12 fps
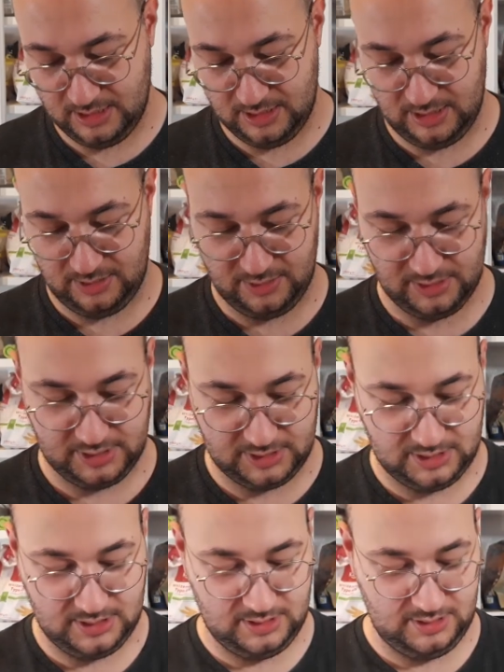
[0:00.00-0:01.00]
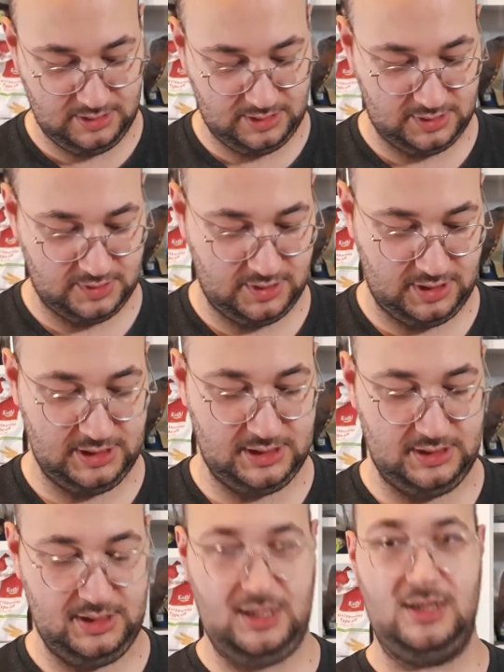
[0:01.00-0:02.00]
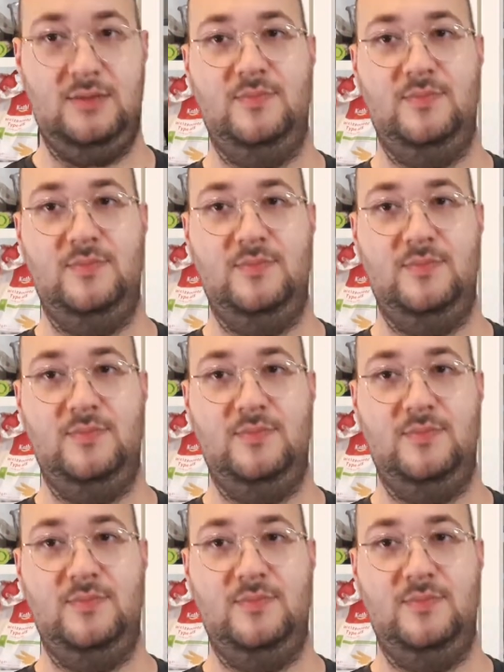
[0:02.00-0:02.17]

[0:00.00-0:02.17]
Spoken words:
No, you're just trying to get